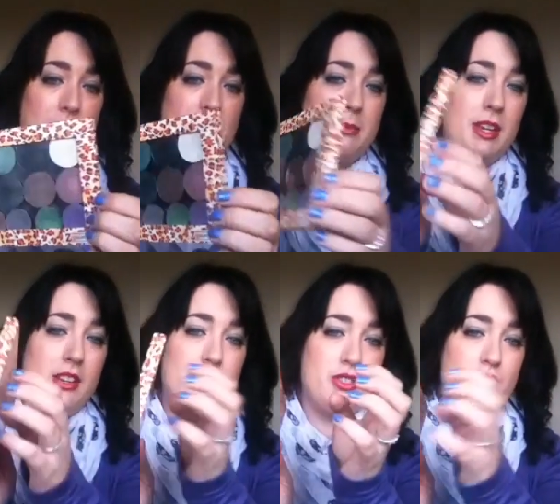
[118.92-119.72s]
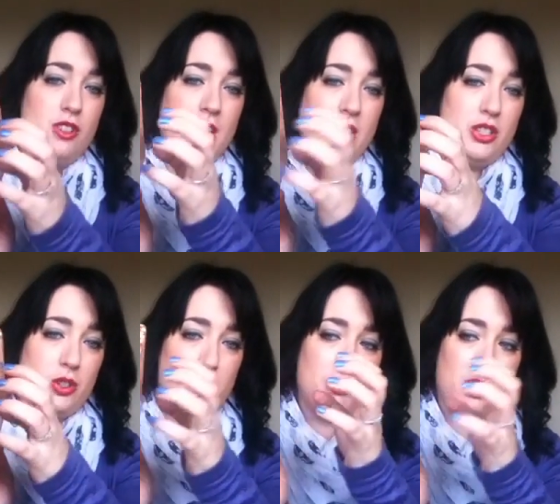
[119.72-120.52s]
It's made of a really
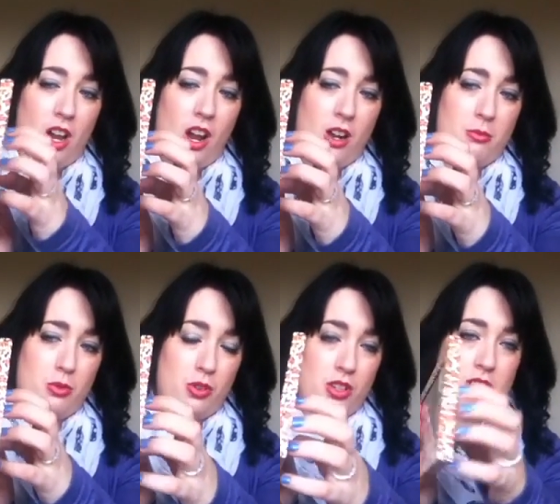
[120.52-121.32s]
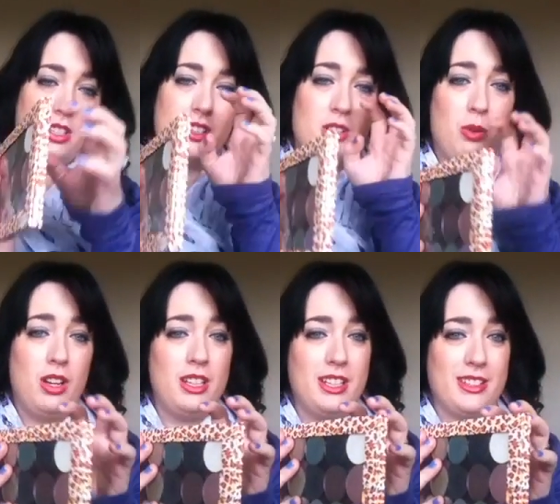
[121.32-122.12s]
durable cardboard. The
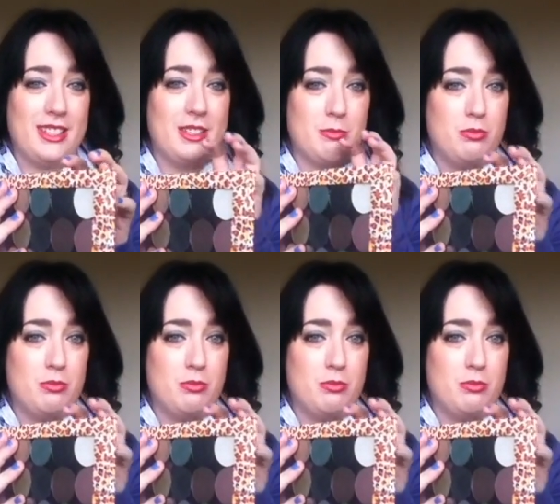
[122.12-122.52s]
quality on this is